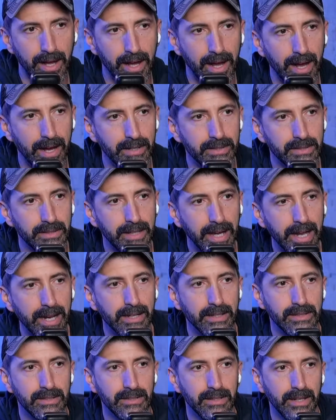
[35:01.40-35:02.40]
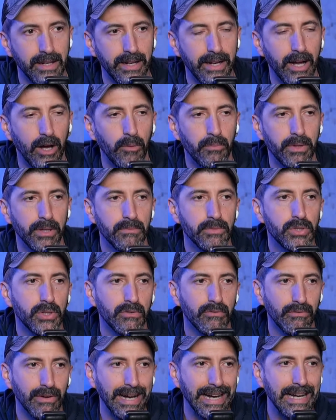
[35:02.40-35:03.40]
as Guinness, and it helped them
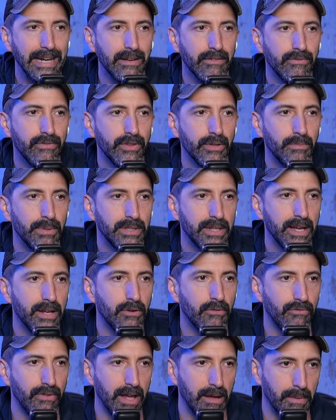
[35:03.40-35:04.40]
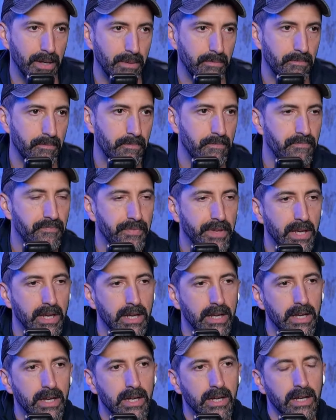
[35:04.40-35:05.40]
survive the potato famine.
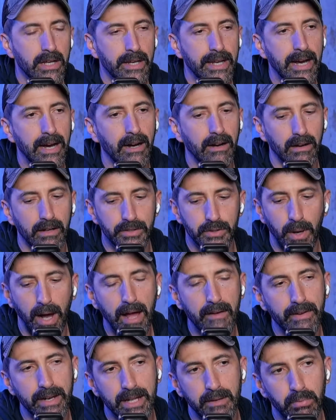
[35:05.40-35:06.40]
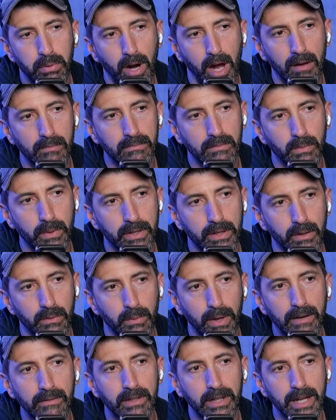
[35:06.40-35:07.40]
Now, do I have any problem with a
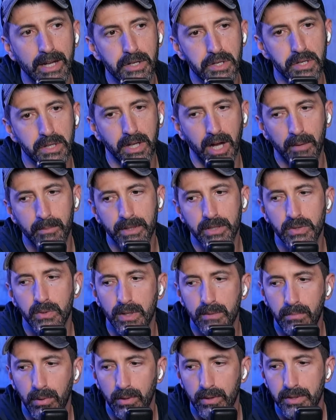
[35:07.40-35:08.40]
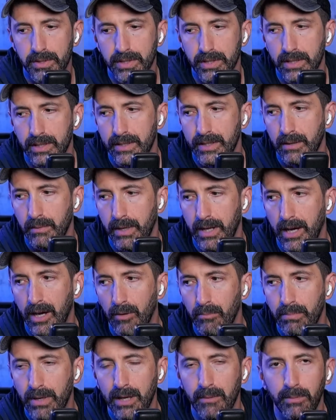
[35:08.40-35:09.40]
revelation coming to a person that would
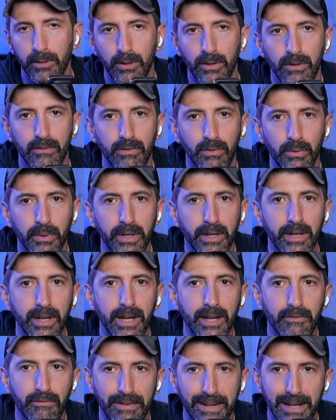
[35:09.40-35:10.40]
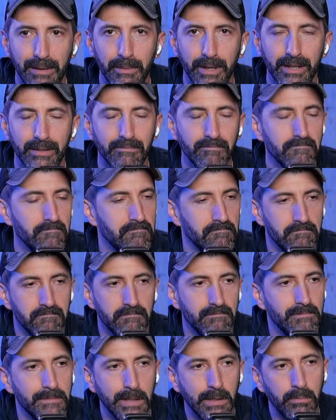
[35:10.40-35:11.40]
help people avoid a famine?
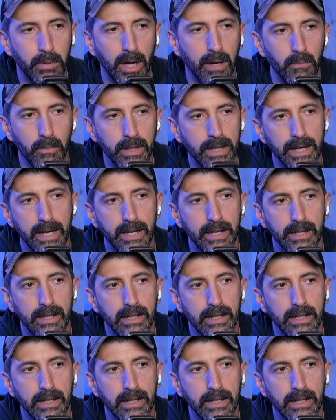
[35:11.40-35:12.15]
No problem with that.